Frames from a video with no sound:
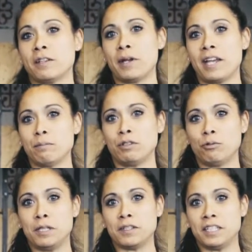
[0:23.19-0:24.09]
a band
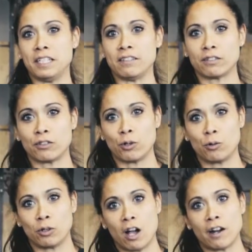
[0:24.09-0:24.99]
between the knees.
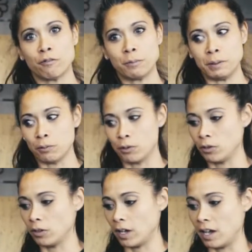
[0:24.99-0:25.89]
So a lot of
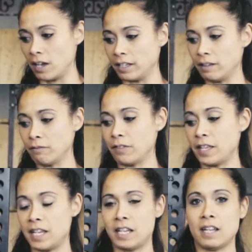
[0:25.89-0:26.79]
people, if
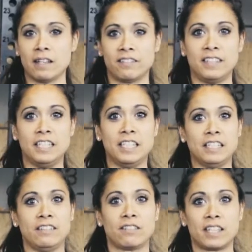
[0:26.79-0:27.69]
they see
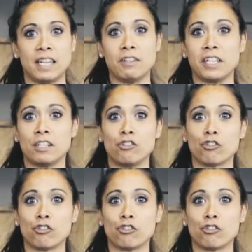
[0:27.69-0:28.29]
knees caving in